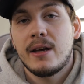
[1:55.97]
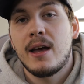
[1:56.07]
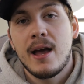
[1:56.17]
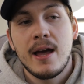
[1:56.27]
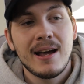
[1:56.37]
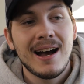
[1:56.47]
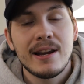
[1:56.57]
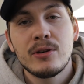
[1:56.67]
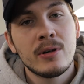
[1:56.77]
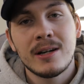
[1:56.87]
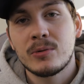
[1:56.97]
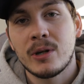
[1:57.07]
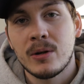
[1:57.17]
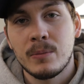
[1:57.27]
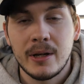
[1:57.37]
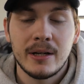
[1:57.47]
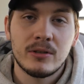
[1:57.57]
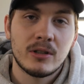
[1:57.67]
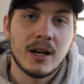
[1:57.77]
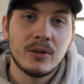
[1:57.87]
and I do not
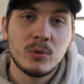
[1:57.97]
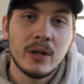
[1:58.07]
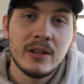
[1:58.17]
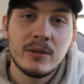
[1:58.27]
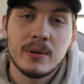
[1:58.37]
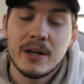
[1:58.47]
recommend to cut weight,